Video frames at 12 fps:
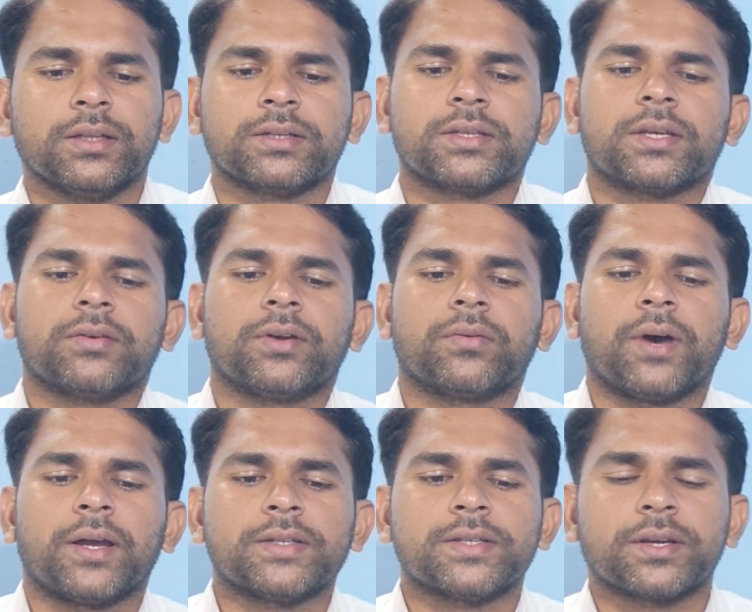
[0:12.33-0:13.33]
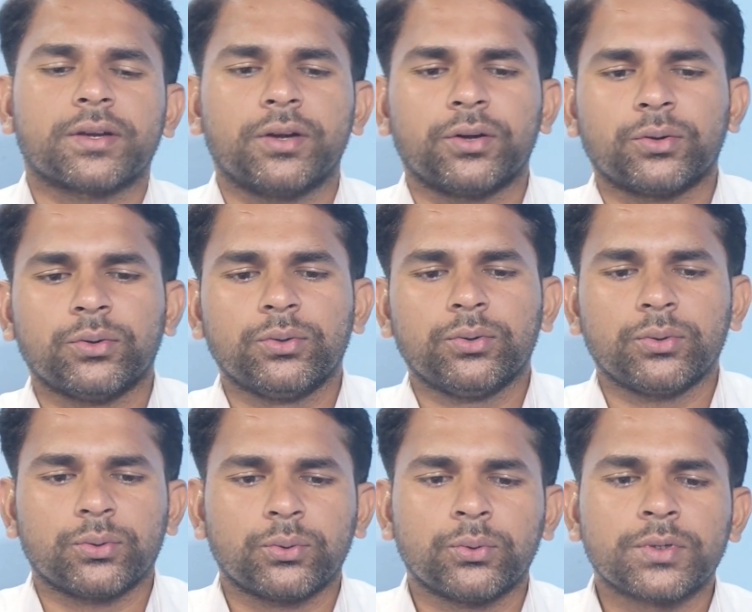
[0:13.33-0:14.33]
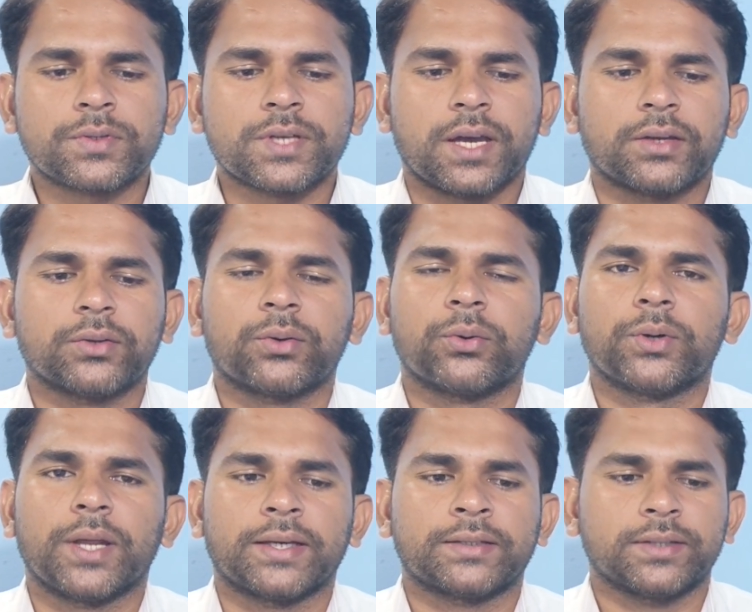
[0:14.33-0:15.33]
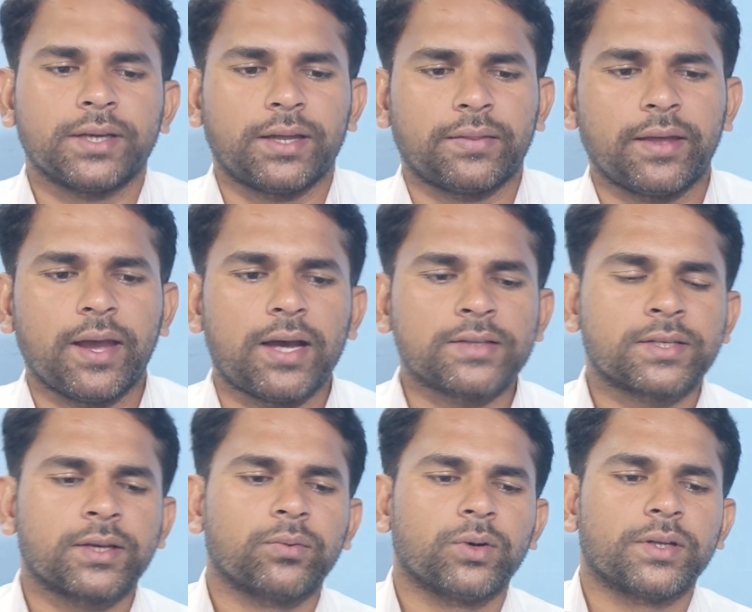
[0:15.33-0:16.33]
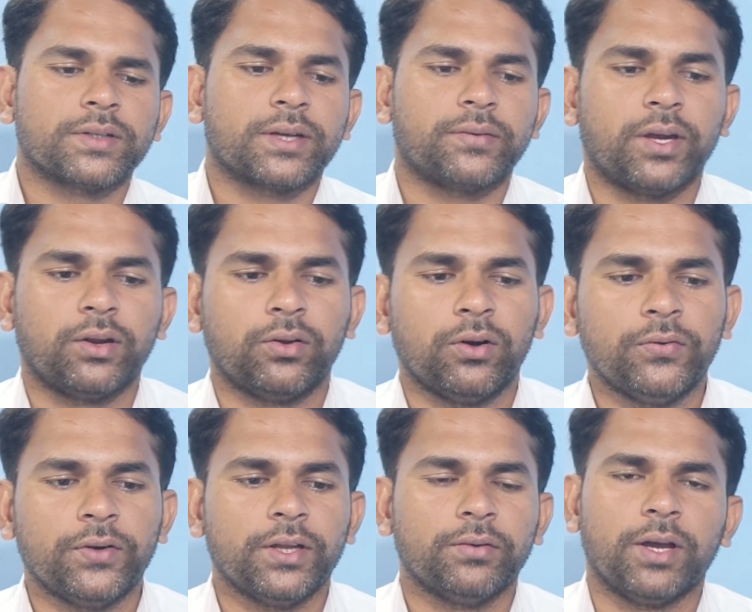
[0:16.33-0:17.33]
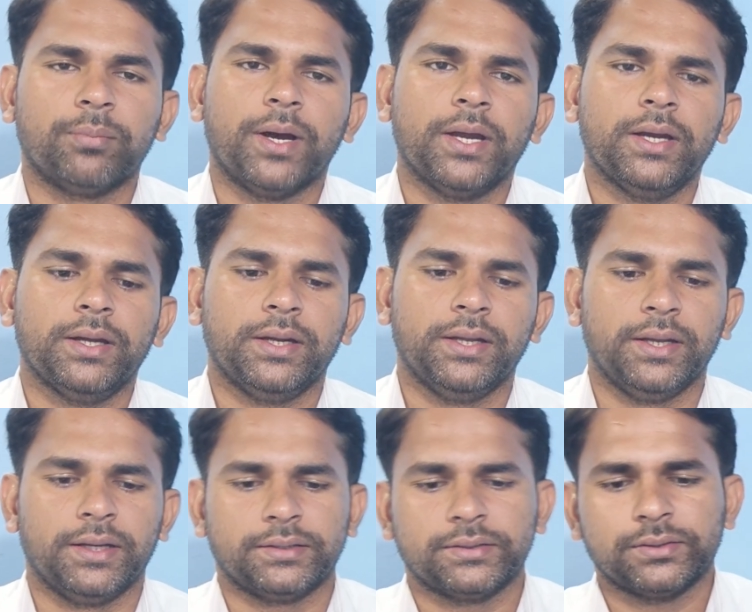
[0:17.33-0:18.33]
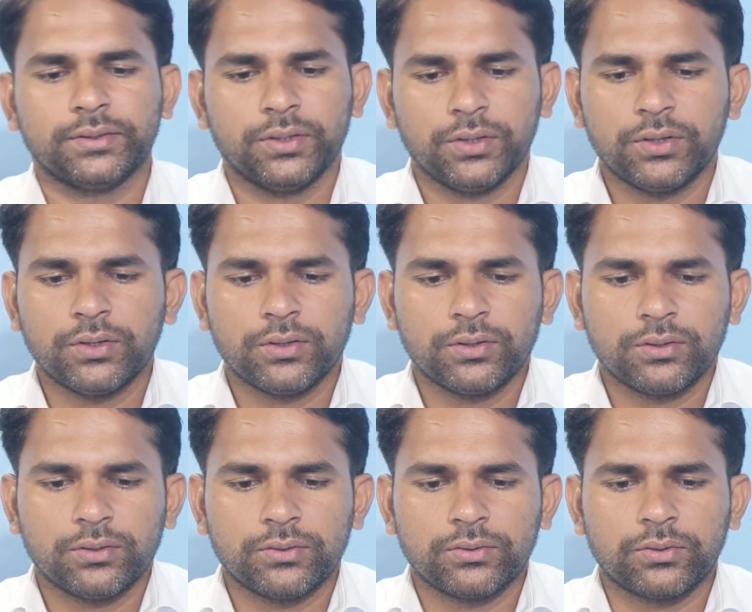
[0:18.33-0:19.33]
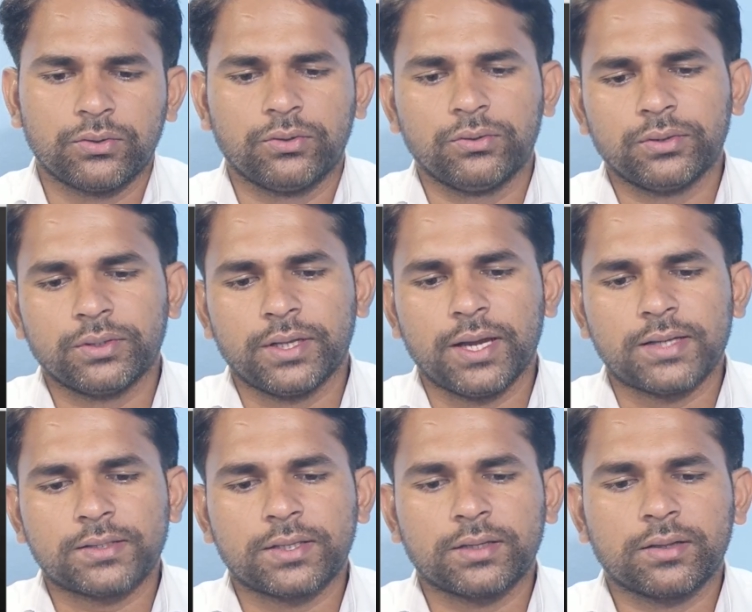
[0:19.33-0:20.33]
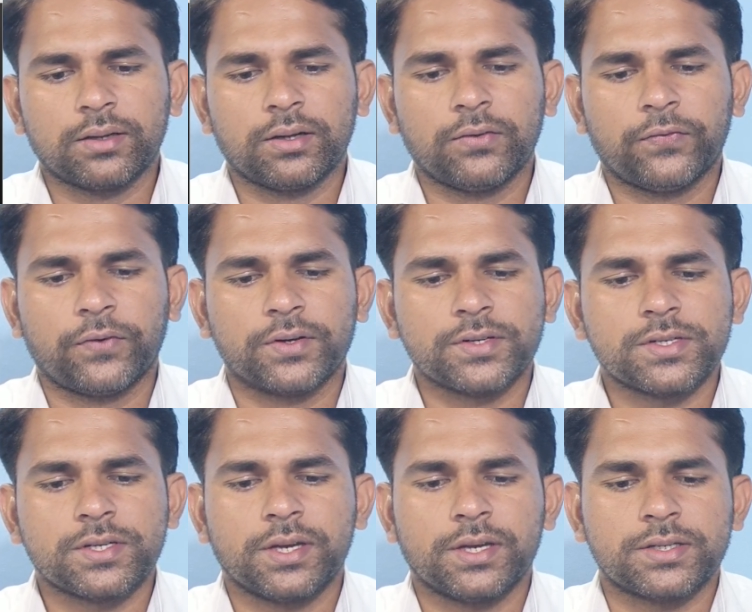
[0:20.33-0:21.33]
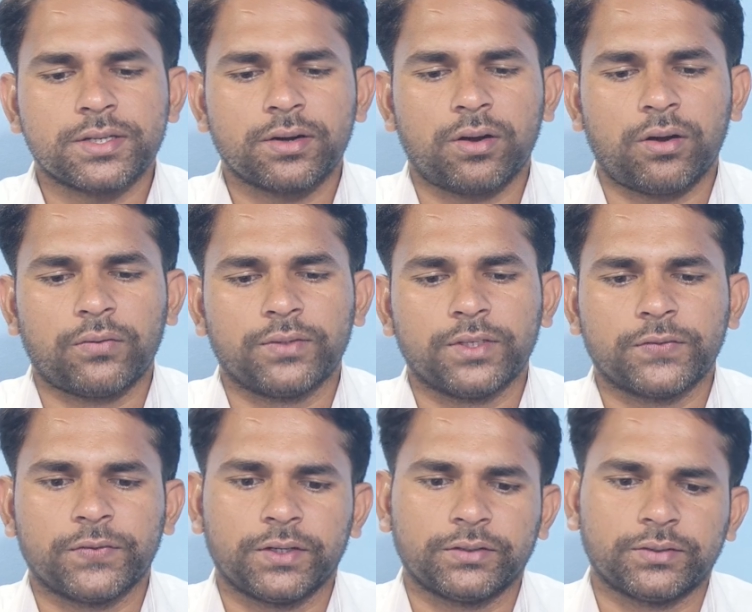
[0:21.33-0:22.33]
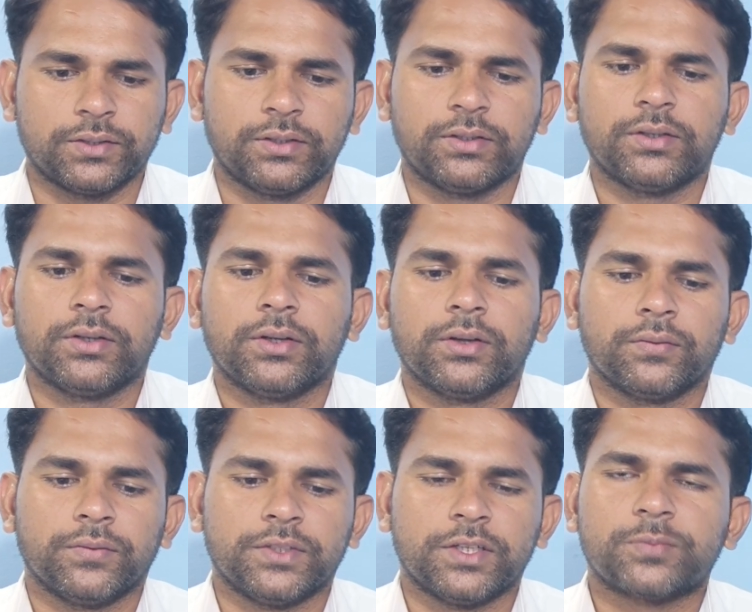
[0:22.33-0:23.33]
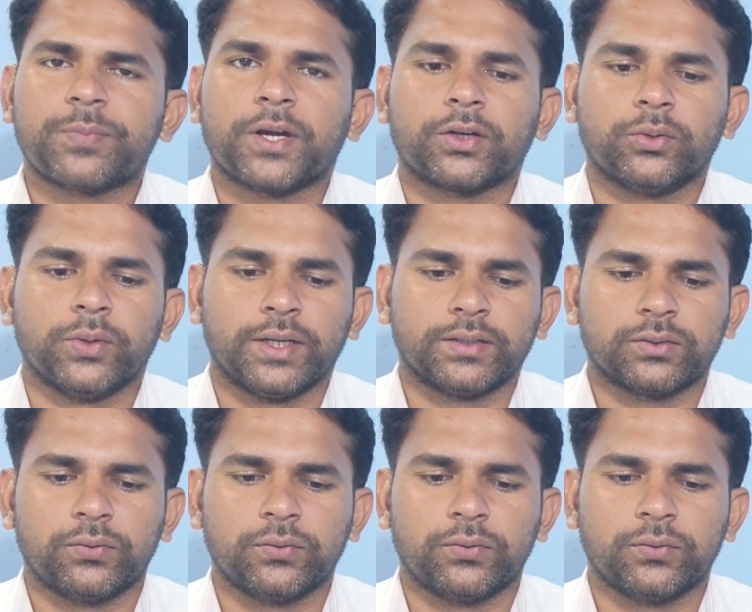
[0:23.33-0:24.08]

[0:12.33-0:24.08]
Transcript: There is a given y is equal to root sine root x and they are asking what is the value of dy by dx. So they are asking the differentiation of this function with respect to x.